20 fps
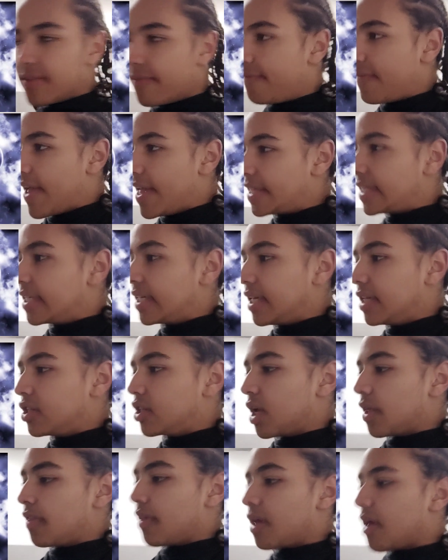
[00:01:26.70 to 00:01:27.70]
are facing each
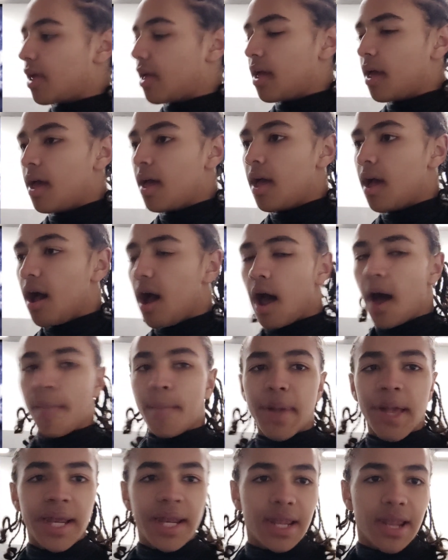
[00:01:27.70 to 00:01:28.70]
other
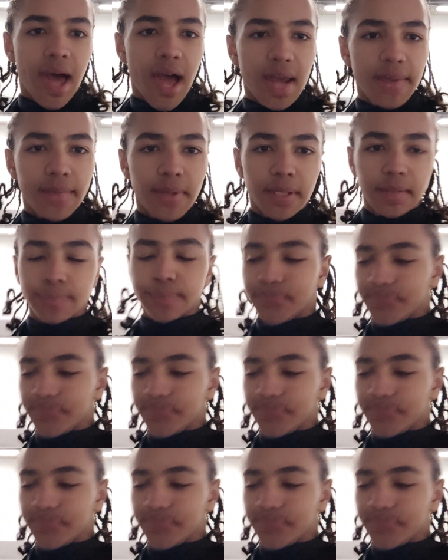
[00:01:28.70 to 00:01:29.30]
in alignment.